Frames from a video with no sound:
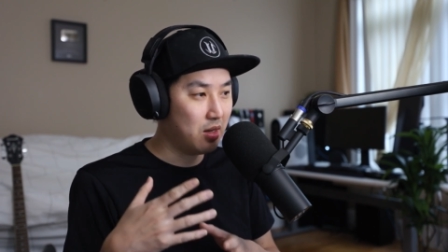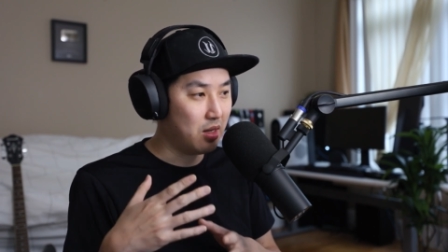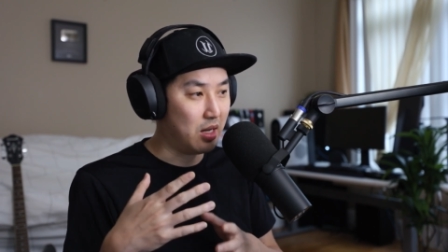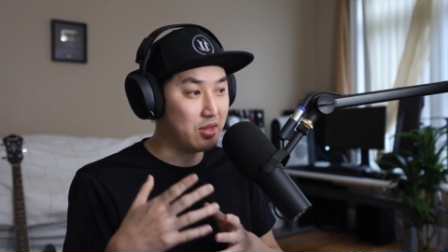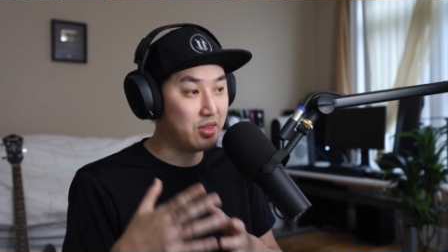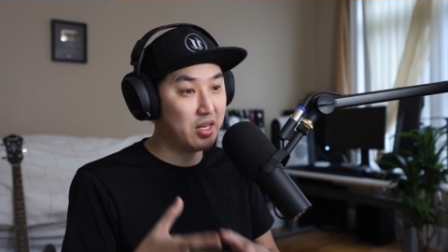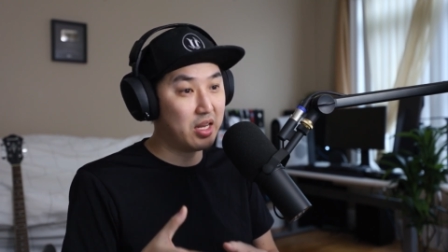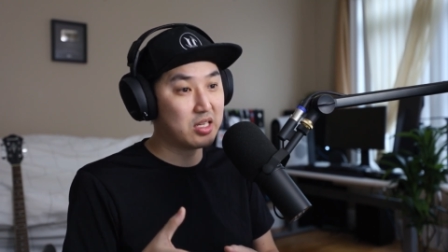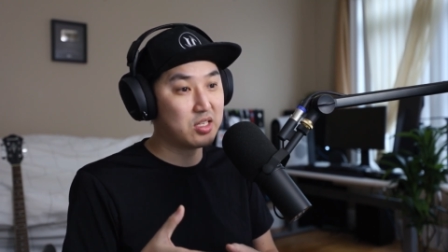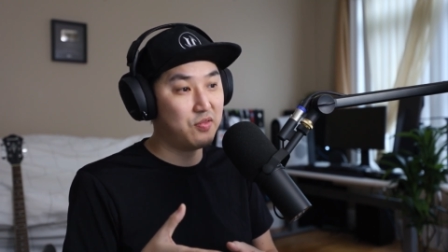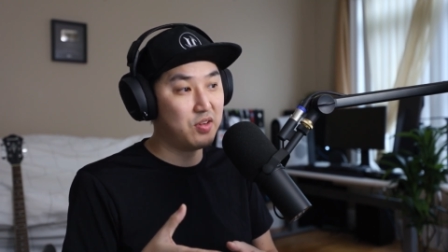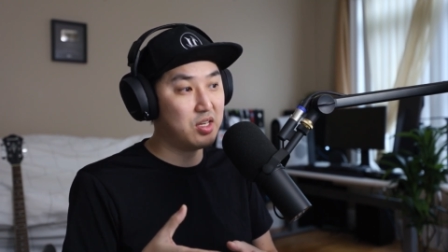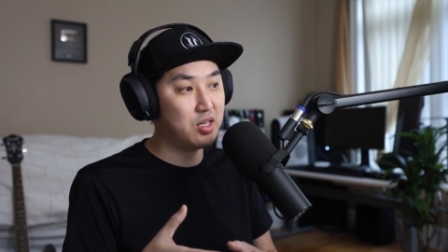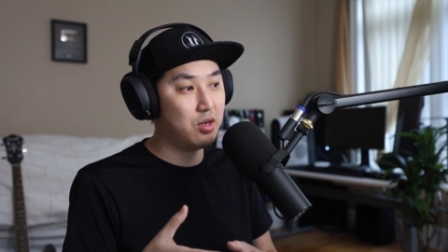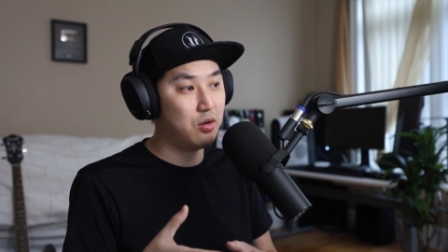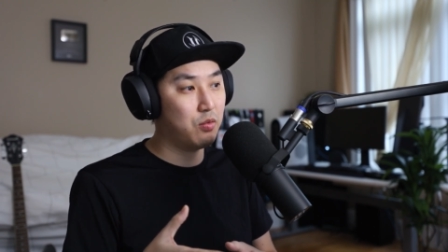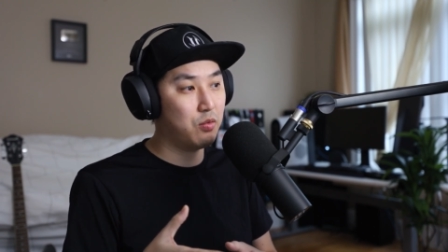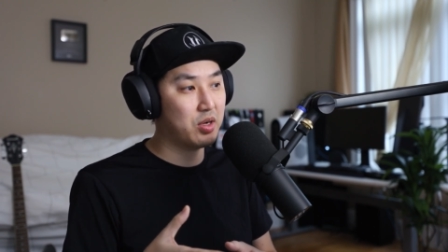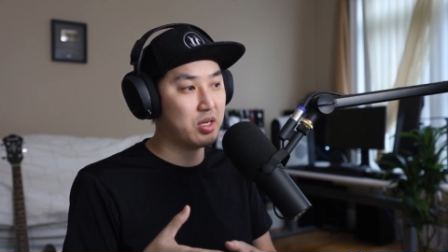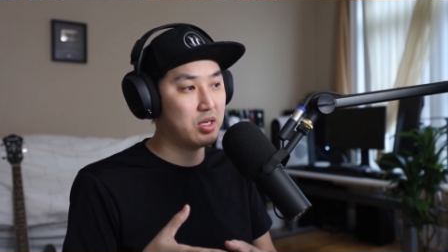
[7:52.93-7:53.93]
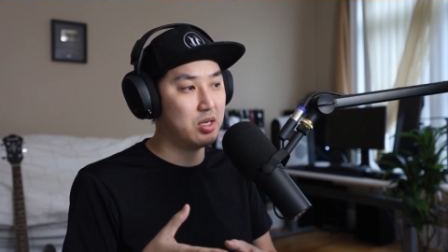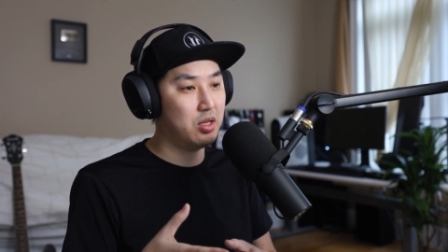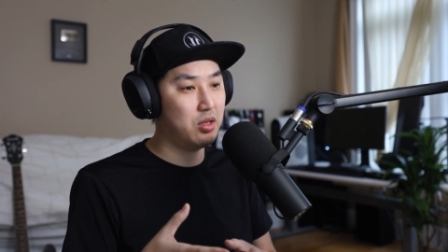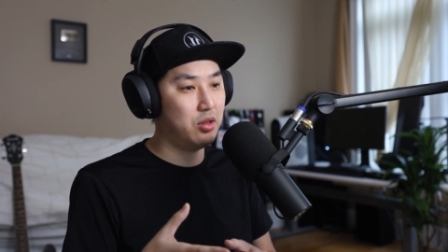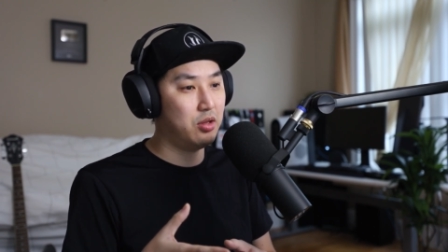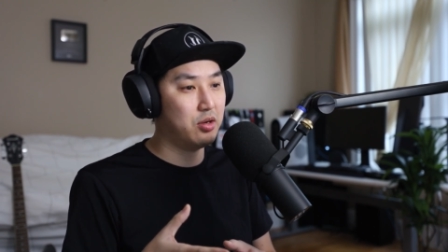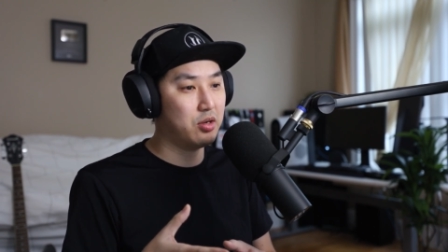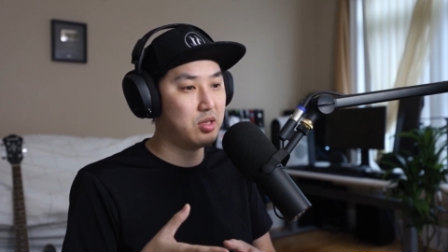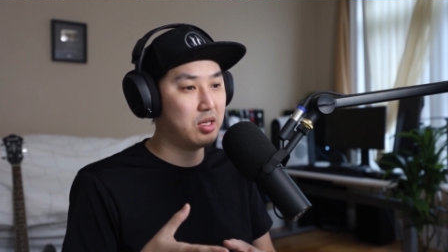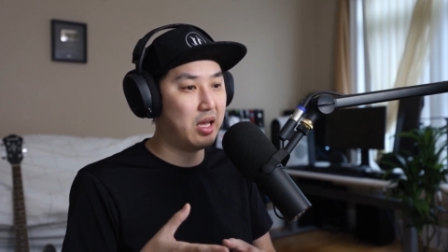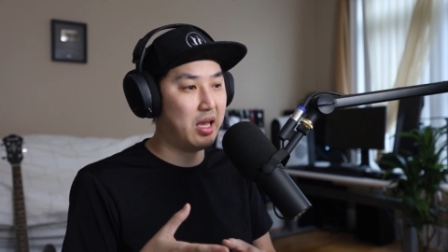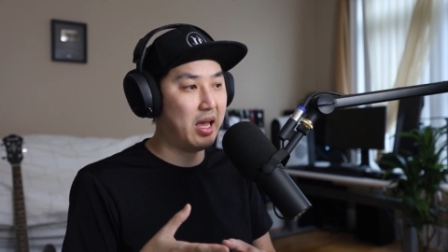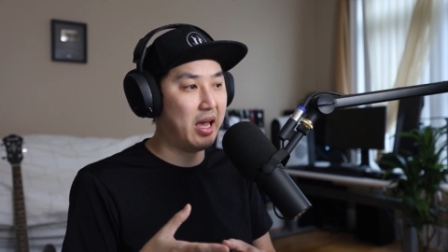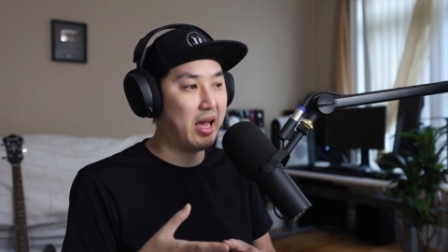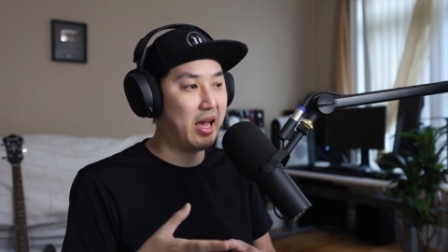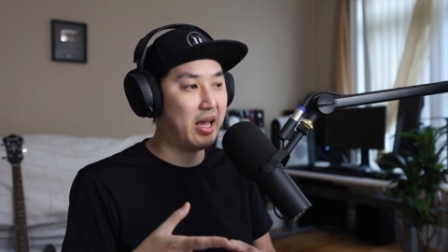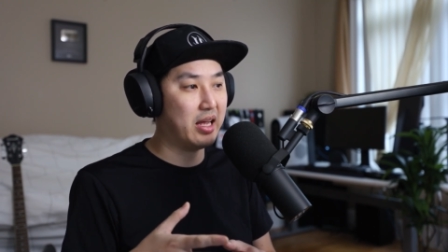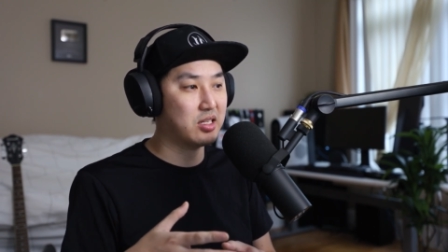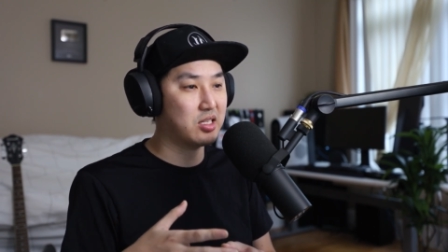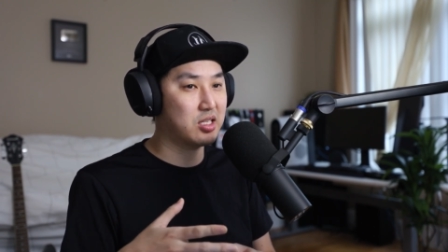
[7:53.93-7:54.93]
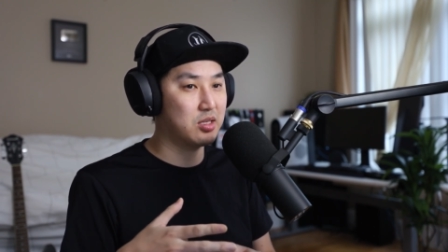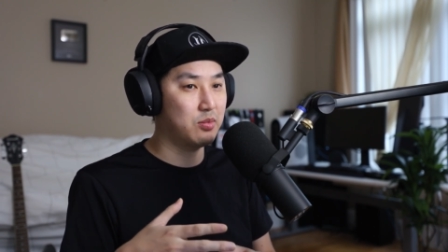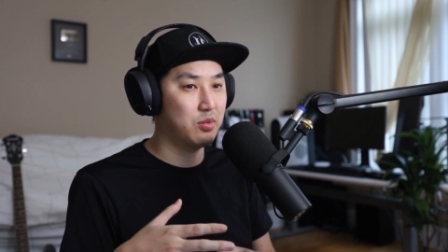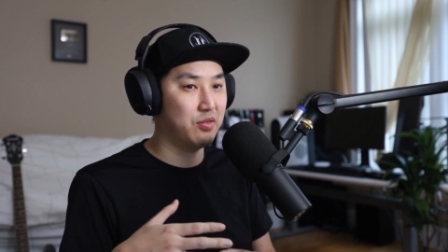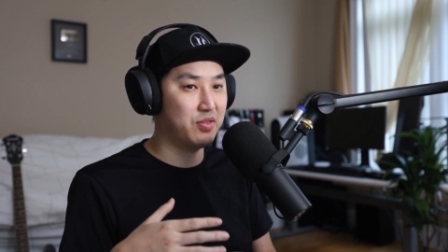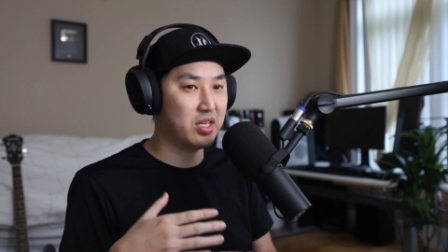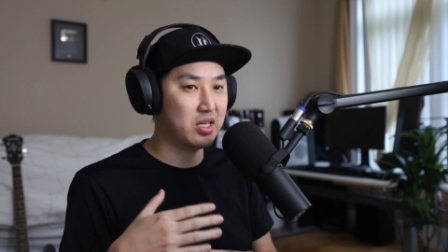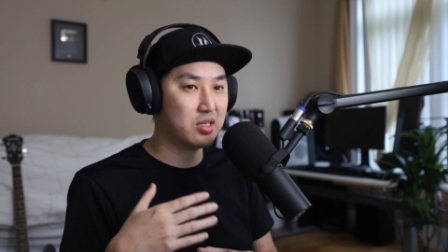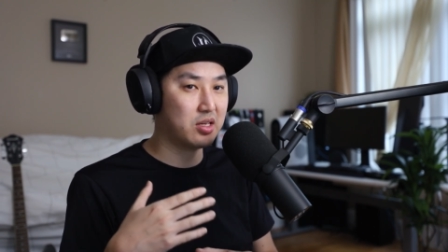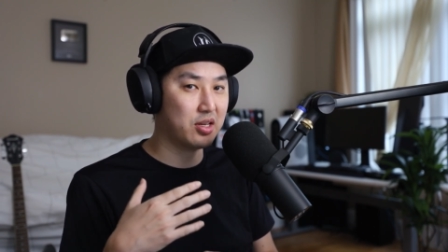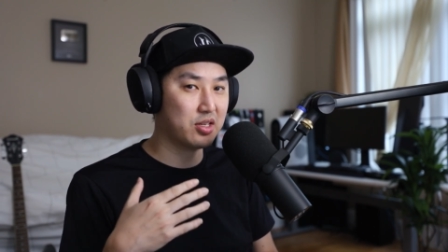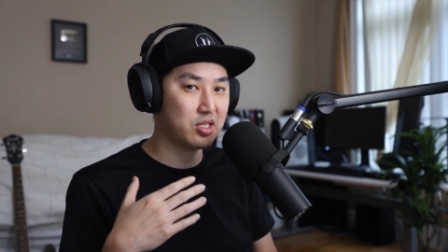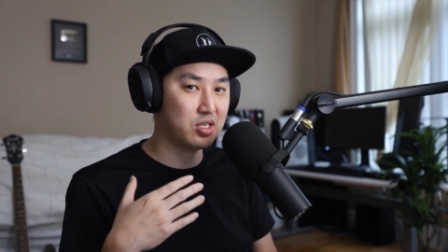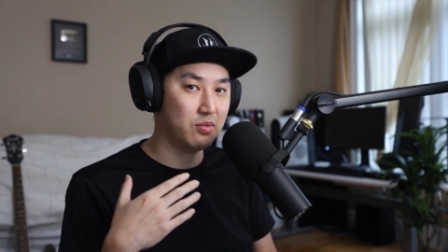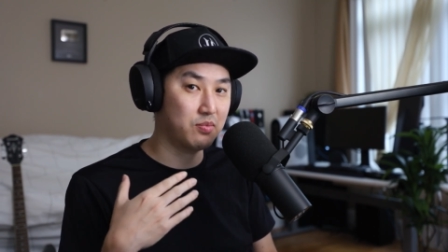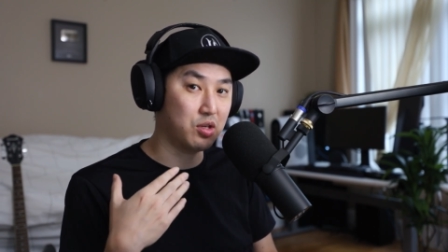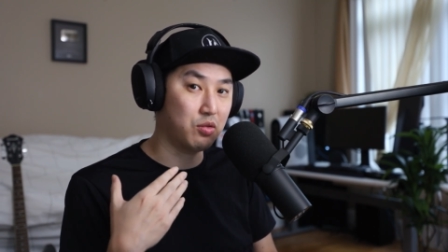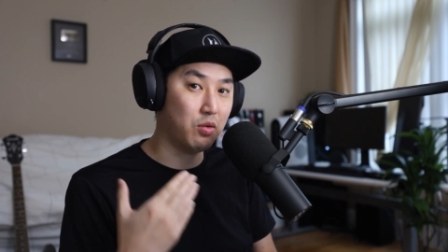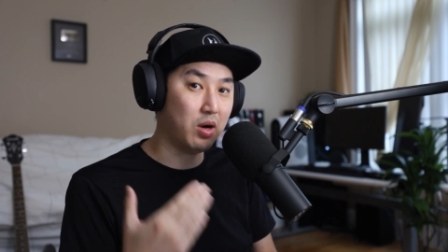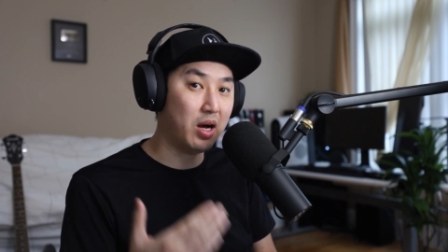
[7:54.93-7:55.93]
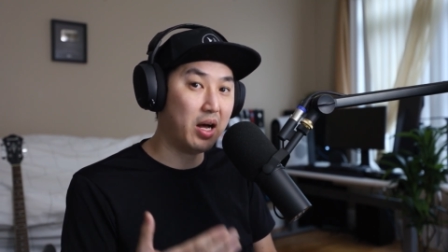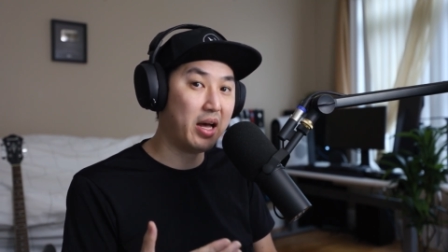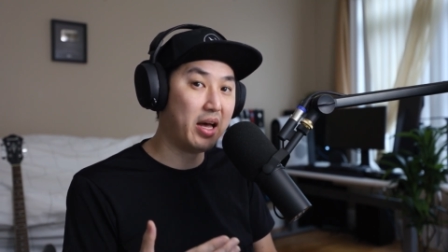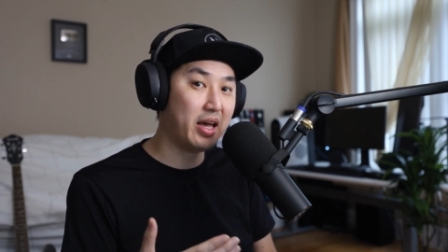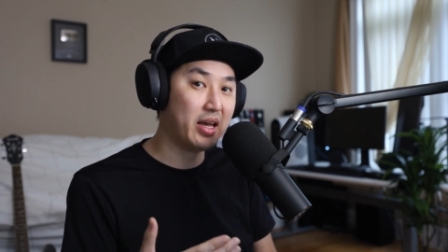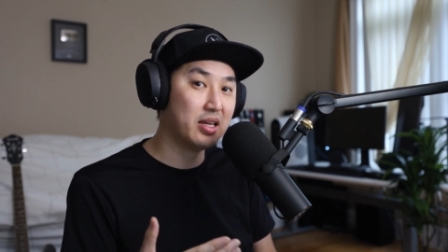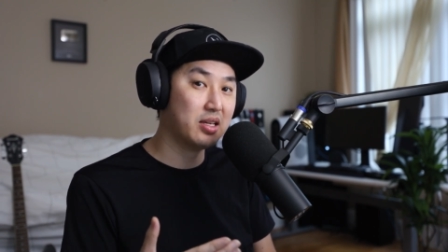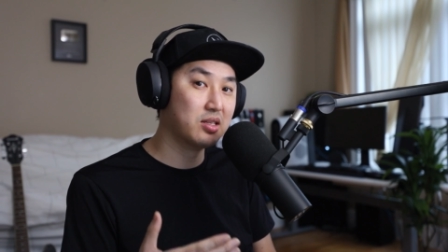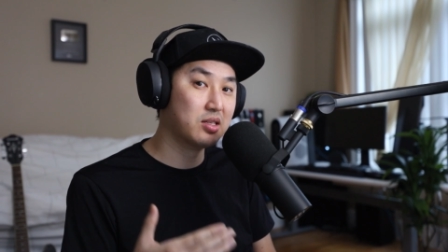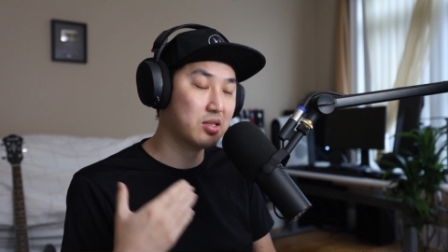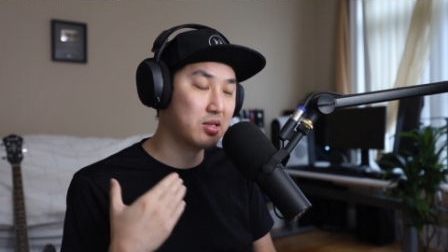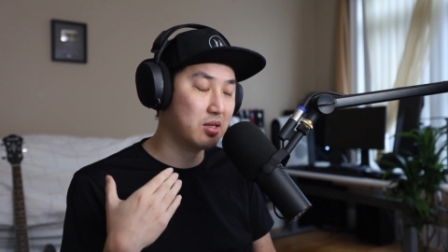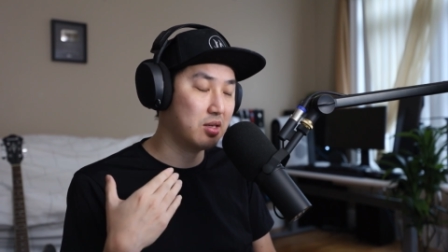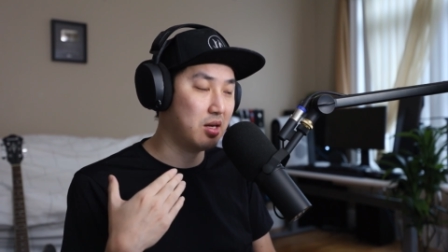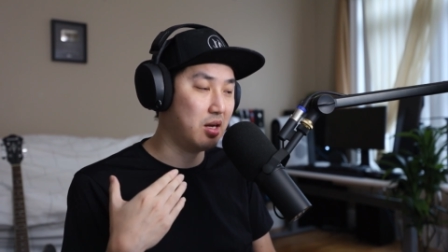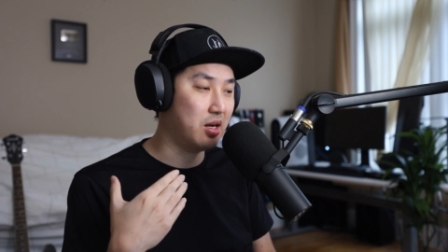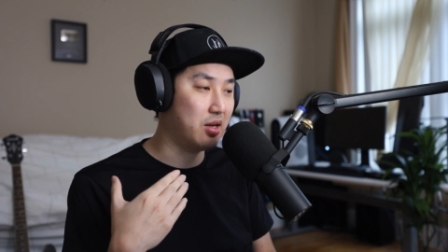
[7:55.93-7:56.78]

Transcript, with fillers: In the next video, we're going to look at some of the custom U Is